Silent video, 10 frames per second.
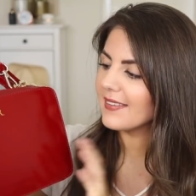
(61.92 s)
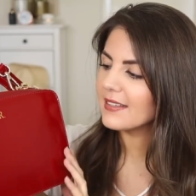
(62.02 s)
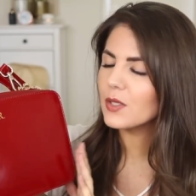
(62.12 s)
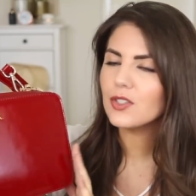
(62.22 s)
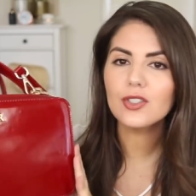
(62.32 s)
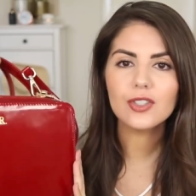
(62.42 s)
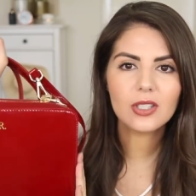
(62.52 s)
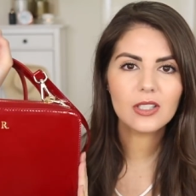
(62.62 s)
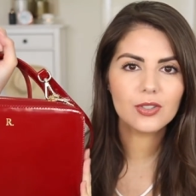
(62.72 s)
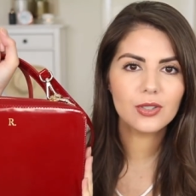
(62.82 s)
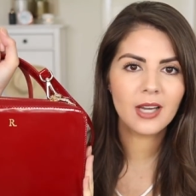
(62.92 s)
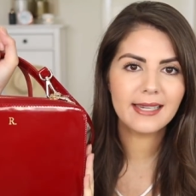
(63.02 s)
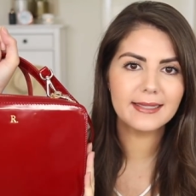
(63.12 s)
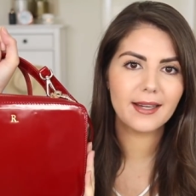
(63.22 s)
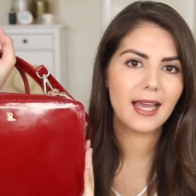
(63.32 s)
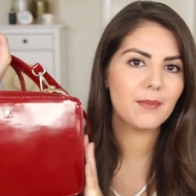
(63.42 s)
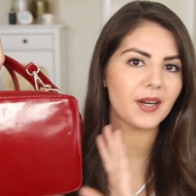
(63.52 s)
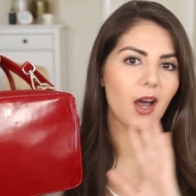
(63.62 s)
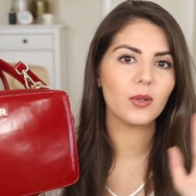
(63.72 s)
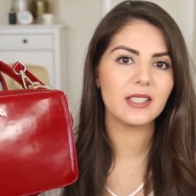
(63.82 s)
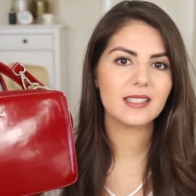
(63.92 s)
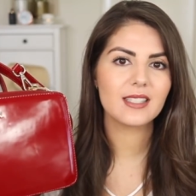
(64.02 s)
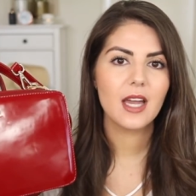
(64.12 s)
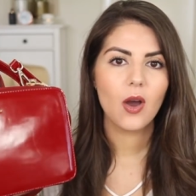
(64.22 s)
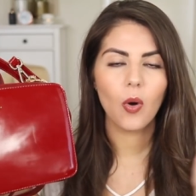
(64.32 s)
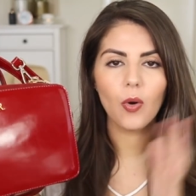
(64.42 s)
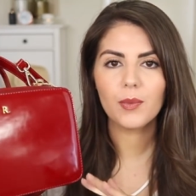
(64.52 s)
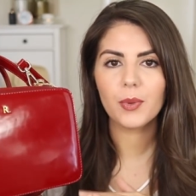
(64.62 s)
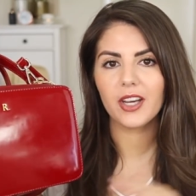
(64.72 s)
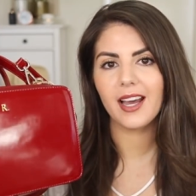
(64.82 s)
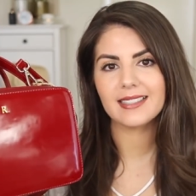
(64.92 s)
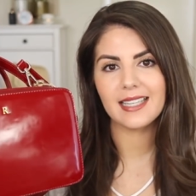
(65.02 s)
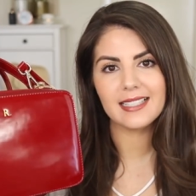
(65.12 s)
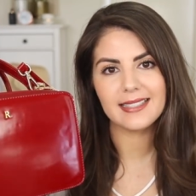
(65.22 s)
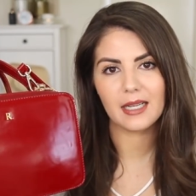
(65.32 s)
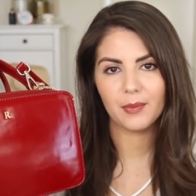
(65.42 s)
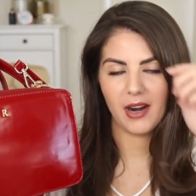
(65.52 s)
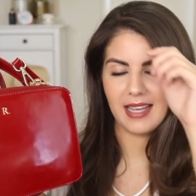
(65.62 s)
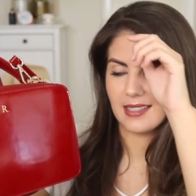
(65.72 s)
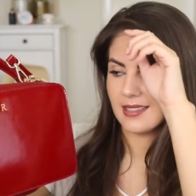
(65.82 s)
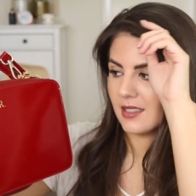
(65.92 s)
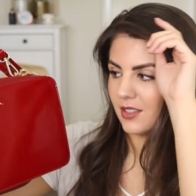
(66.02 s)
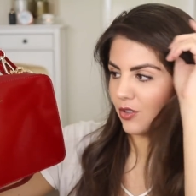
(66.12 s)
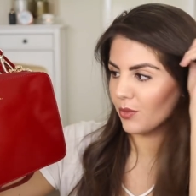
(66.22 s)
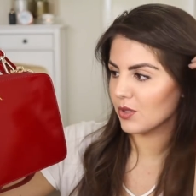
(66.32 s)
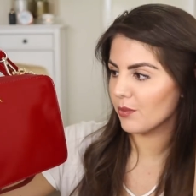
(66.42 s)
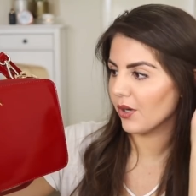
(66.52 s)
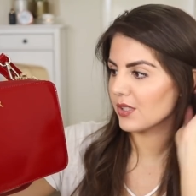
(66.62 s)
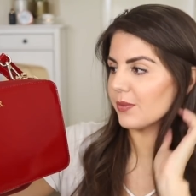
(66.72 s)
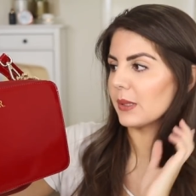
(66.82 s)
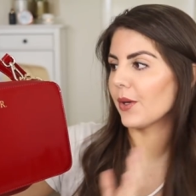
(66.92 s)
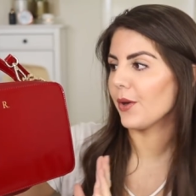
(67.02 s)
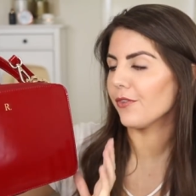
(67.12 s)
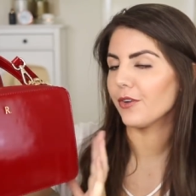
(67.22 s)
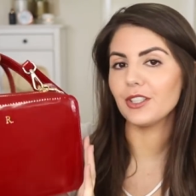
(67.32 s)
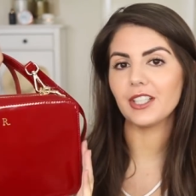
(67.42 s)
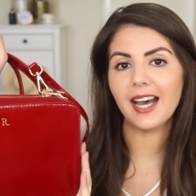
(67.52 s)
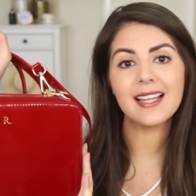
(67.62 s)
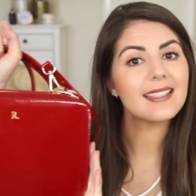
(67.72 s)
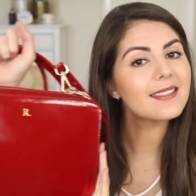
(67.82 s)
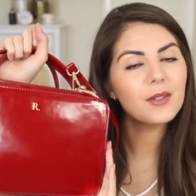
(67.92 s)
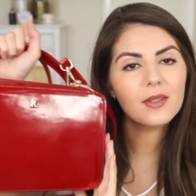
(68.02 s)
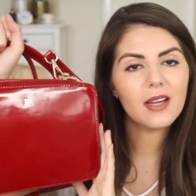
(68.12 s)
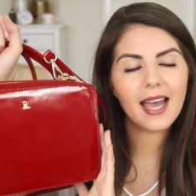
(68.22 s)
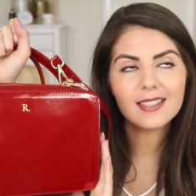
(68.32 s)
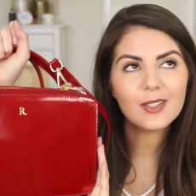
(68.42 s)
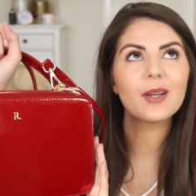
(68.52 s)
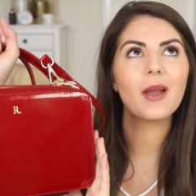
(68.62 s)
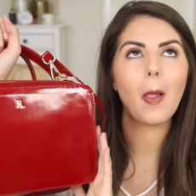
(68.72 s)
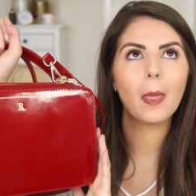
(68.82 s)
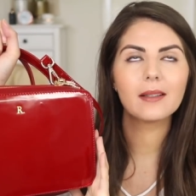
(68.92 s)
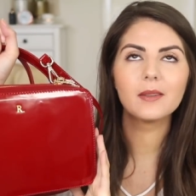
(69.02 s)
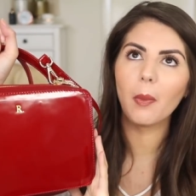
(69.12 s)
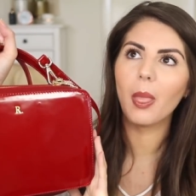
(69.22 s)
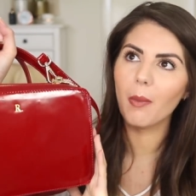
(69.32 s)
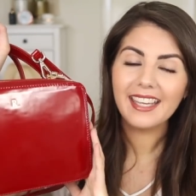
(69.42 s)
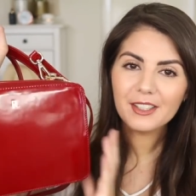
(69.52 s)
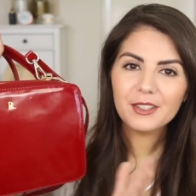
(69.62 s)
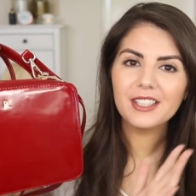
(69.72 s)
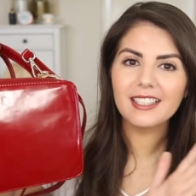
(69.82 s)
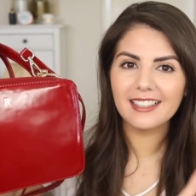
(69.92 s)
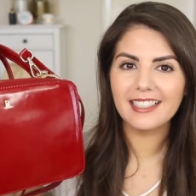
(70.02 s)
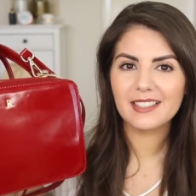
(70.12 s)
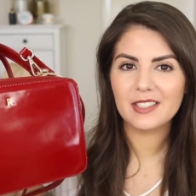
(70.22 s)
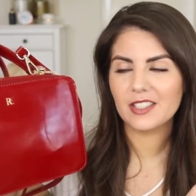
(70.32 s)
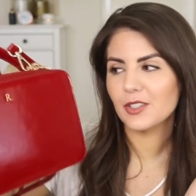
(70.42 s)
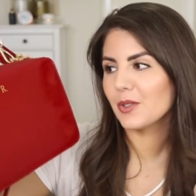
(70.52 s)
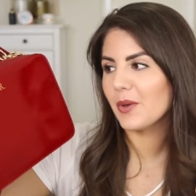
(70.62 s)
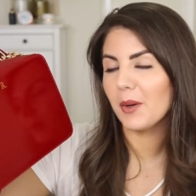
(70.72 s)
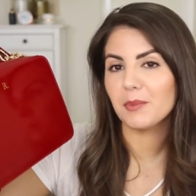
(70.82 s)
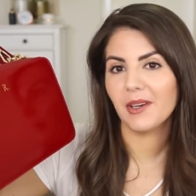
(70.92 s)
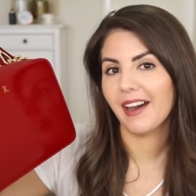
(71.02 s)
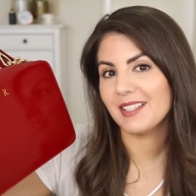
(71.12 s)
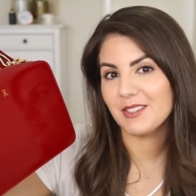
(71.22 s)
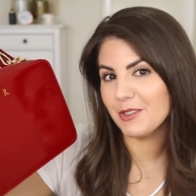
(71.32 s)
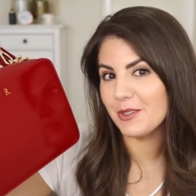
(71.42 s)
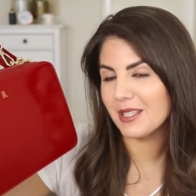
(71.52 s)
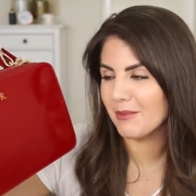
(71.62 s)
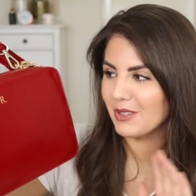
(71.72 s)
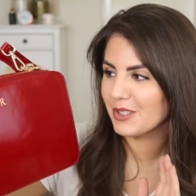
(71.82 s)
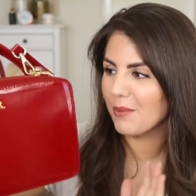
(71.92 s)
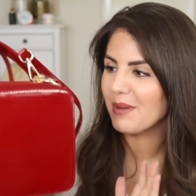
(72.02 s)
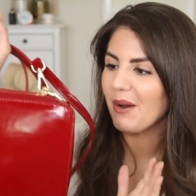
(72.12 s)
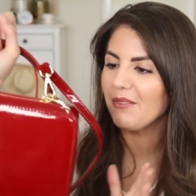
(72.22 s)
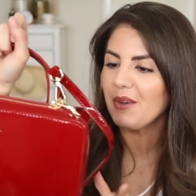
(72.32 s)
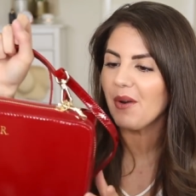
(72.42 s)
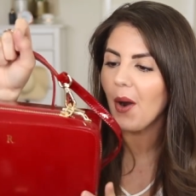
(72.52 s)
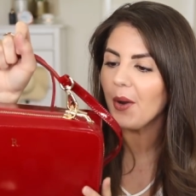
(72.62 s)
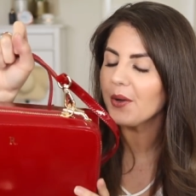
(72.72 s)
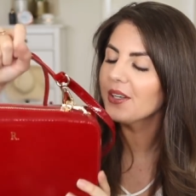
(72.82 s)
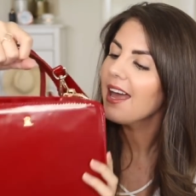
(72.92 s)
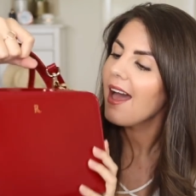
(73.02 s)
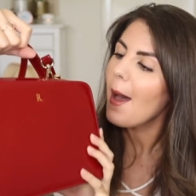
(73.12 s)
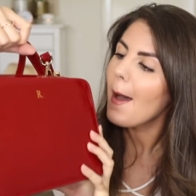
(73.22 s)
I think this is usually $2.99, but I'll list all the products and exact prices in the description box below for you guys, as long as including links to help you guys do some of your shopping of your own.